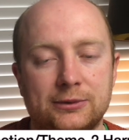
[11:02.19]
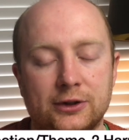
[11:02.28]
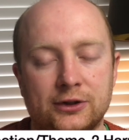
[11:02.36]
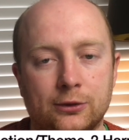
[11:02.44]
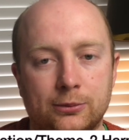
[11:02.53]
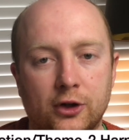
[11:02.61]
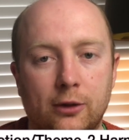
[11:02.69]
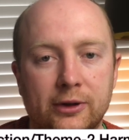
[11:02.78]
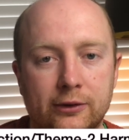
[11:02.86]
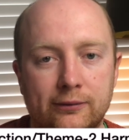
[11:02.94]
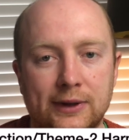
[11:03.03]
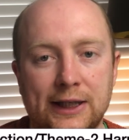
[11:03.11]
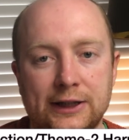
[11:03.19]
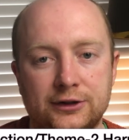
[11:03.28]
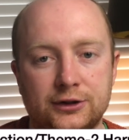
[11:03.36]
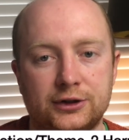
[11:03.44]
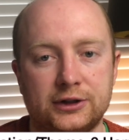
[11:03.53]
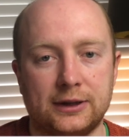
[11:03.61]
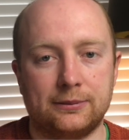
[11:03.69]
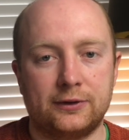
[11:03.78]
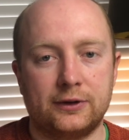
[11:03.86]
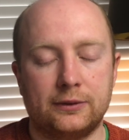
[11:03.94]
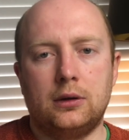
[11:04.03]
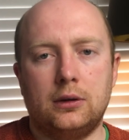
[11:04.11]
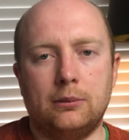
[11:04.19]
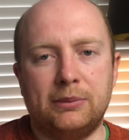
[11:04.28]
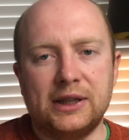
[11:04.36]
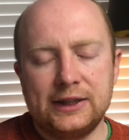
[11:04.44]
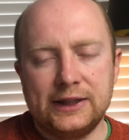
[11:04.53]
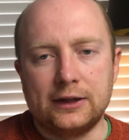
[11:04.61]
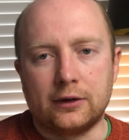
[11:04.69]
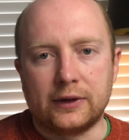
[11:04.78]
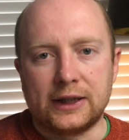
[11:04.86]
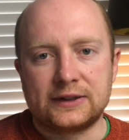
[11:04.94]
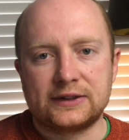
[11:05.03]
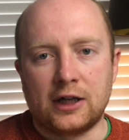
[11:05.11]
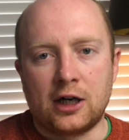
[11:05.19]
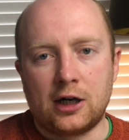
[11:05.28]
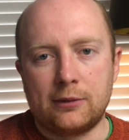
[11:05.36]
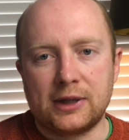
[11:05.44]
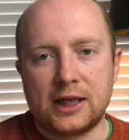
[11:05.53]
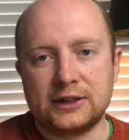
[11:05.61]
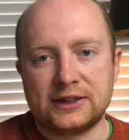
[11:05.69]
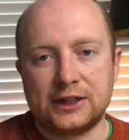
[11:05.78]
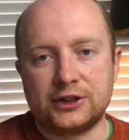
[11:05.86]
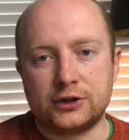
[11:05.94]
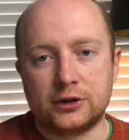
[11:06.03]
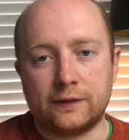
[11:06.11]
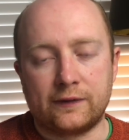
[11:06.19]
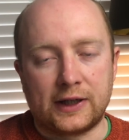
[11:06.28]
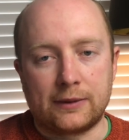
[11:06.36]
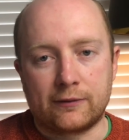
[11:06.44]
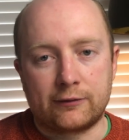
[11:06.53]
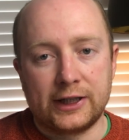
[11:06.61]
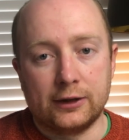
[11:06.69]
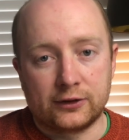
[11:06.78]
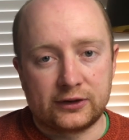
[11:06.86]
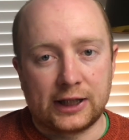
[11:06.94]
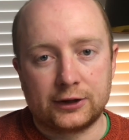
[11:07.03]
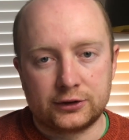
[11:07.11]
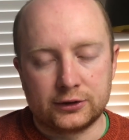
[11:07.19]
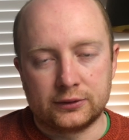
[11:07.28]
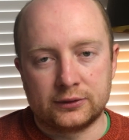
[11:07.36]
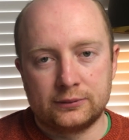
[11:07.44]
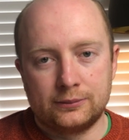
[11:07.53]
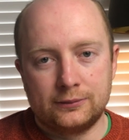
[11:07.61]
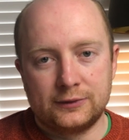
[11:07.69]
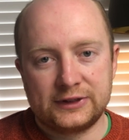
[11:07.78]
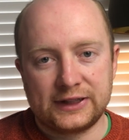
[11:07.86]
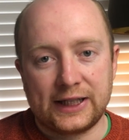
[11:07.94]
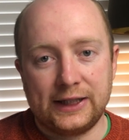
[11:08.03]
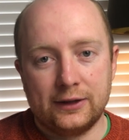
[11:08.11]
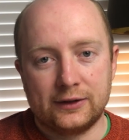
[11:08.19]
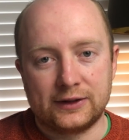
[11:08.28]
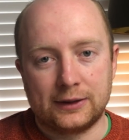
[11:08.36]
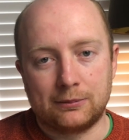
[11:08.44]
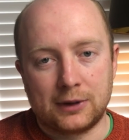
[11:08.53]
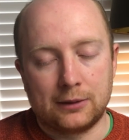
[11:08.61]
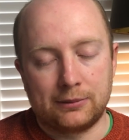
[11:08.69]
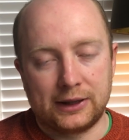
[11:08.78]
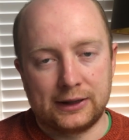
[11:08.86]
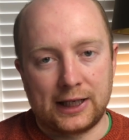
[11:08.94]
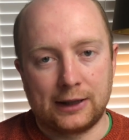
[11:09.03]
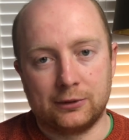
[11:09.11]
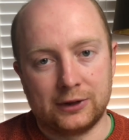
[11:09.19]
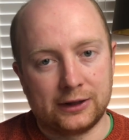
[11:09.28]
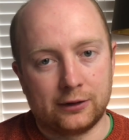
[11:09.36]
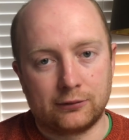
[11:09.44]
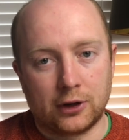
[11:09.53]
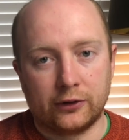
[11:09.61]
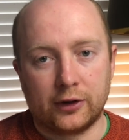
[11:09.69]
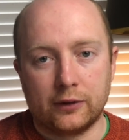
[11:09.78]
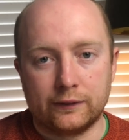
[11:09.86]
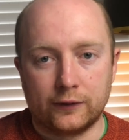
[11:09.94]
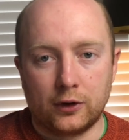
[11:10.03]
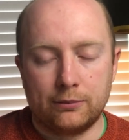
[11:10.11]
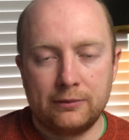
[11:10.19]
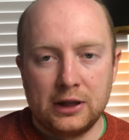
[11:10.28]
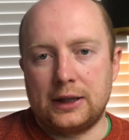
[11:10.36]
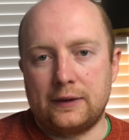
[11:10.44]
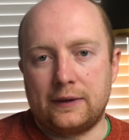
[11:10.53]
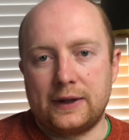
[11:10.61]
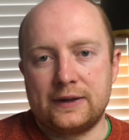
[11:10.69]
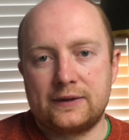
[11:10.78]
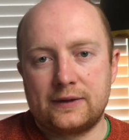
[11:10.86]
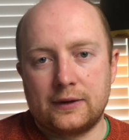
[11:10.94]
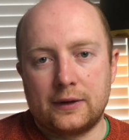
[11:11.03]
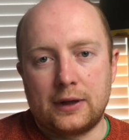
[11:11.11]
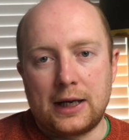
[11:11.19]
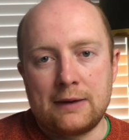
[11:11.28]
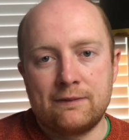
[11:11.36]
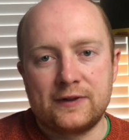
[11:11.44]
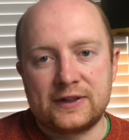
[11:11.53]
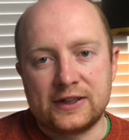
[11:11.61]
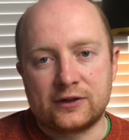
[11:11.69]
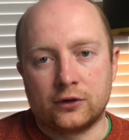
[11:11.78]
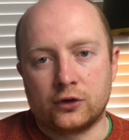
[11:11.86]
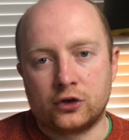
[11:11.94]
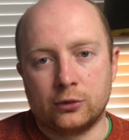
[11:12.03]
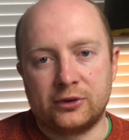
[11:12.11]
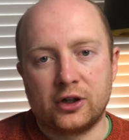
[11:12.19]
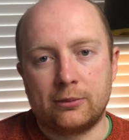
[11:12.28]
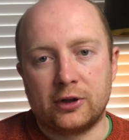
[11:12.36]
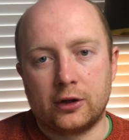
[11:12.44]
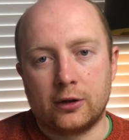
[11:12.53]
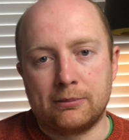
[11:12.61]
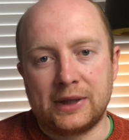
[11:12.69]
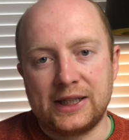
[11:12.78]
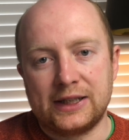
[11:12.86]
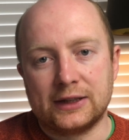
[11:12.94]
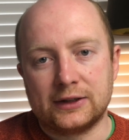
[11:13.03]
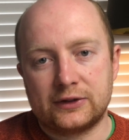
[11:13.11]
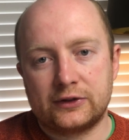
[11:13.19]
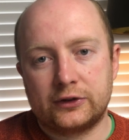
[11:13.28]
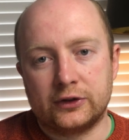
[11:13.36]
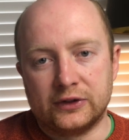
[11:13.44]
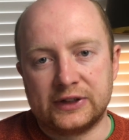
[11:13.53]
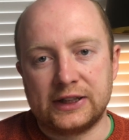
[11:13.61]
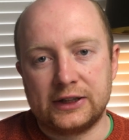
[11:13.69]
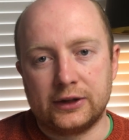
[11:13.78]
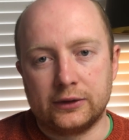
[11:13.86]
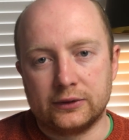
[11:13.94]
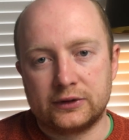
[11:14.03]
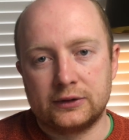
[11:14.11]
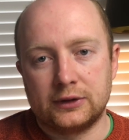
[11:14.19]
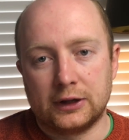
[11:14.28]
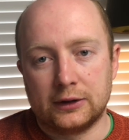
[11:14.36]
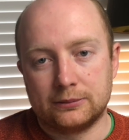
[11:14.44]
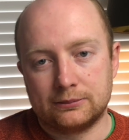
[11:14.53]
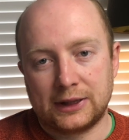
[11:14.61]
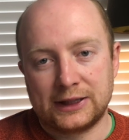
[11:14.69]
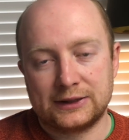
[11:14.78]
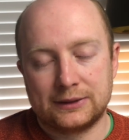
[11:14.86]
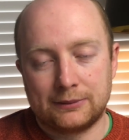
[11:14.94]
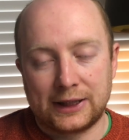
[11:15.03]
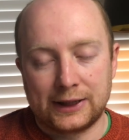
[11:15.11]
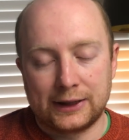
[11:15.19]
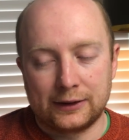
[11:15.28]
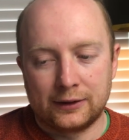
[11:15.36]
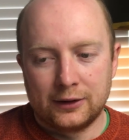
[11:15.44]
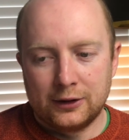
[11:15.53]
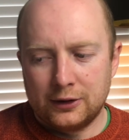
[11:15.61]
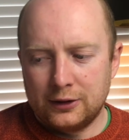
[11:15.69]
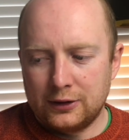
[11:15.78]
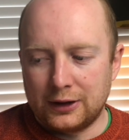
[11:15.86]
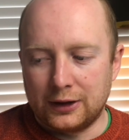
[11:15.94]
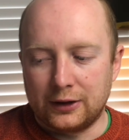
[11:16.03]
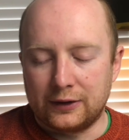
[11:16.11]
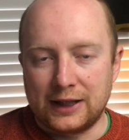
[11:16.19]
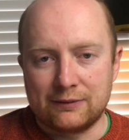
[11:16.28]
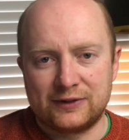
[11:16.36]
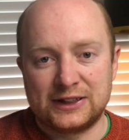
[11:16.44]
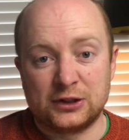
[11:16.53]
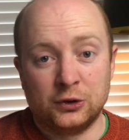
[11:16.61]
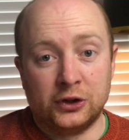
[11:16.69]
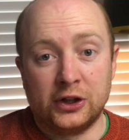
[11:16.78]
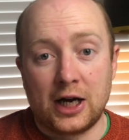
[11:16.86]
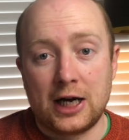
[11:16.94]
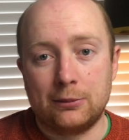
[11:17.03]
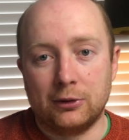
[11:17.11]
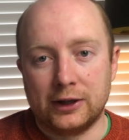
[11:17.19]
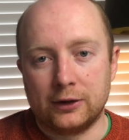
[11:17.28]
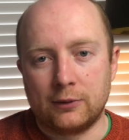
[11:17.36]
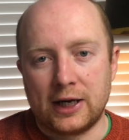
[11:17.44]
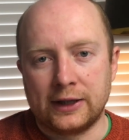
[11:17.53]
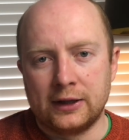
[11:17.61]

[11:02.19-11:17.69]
the subdominant relationships. Building on this, the harmonisation of theme 3, or section C, as it might be labelled in the Rondo form, this emphasis on subdominant and mediants continues, and it making the emphasis undeniable in a way.